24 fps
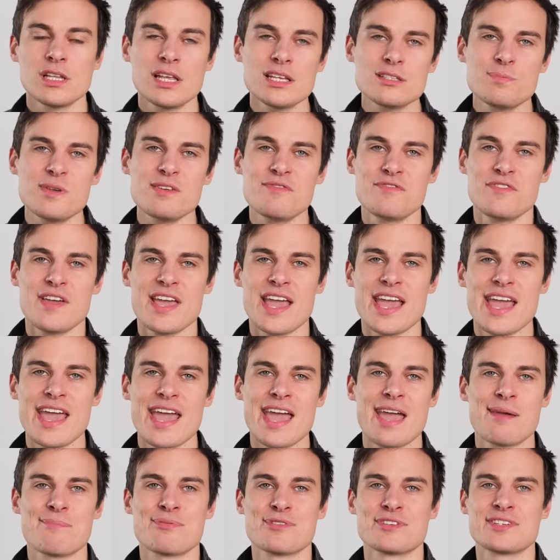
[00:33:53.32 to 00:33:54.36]
let's be fair
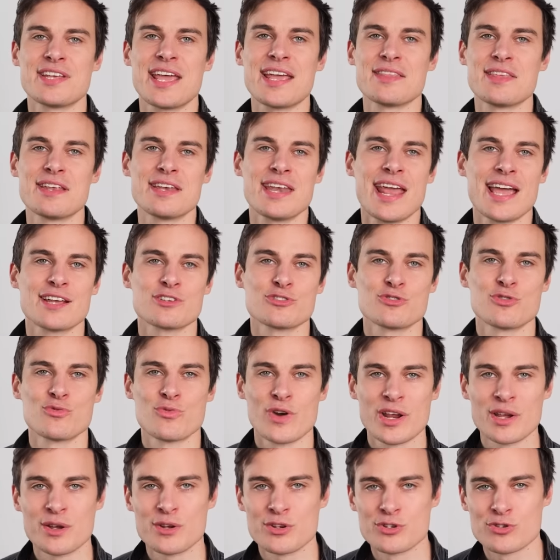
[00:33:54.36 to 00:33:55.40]
and pretend that national
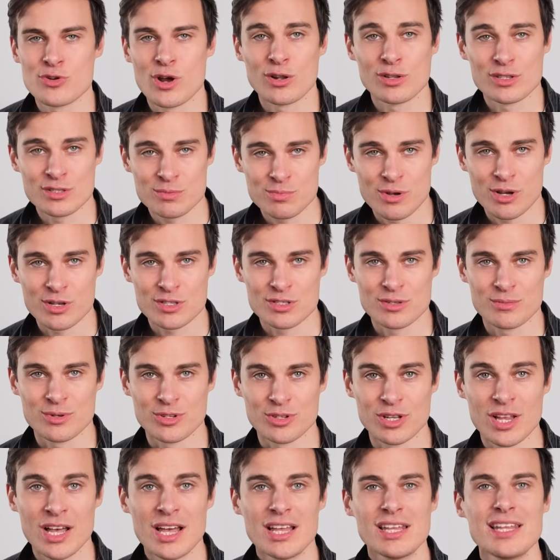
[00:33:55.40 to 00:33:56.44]
rent control is
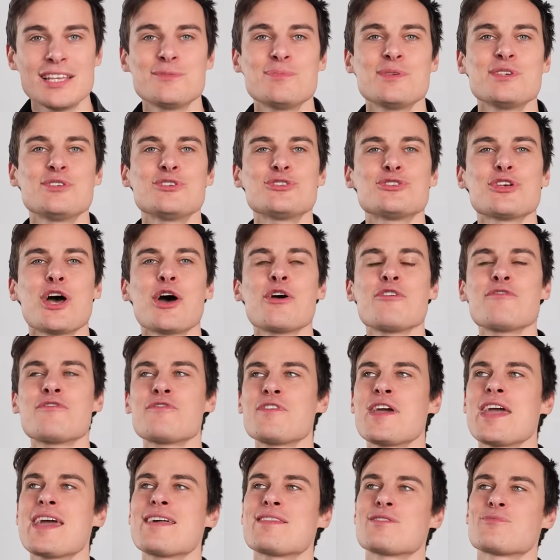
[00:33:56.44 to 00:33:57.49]
possible. Let's be so
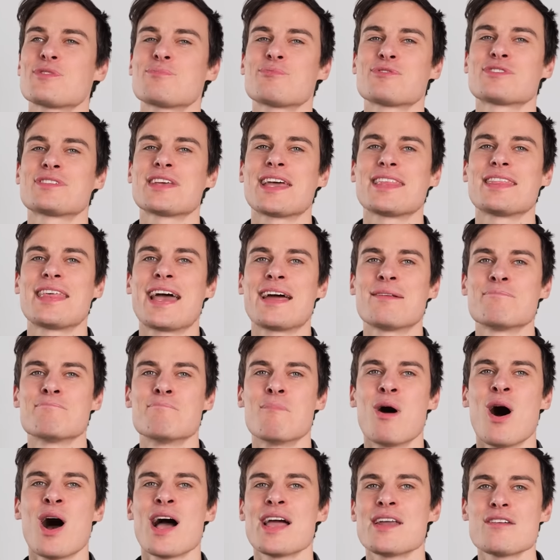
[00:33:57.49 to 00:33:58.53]
fair that we pretend that
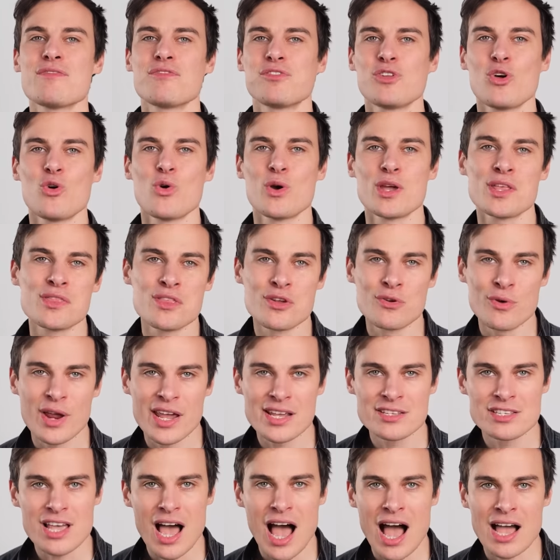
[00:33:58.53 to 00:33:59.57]
minor flaw in the
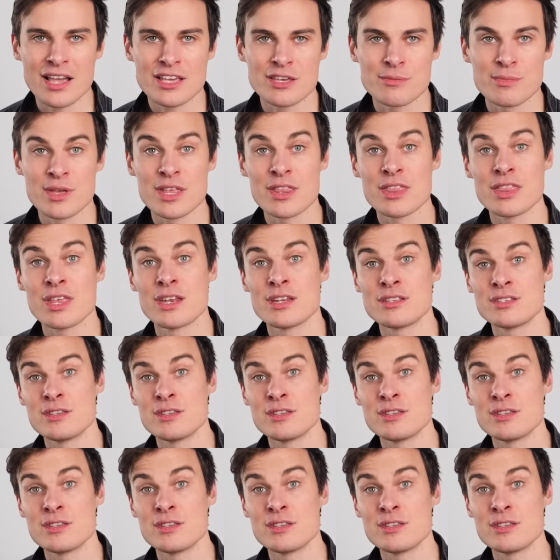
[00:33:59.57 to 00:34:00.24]
Greens' argument that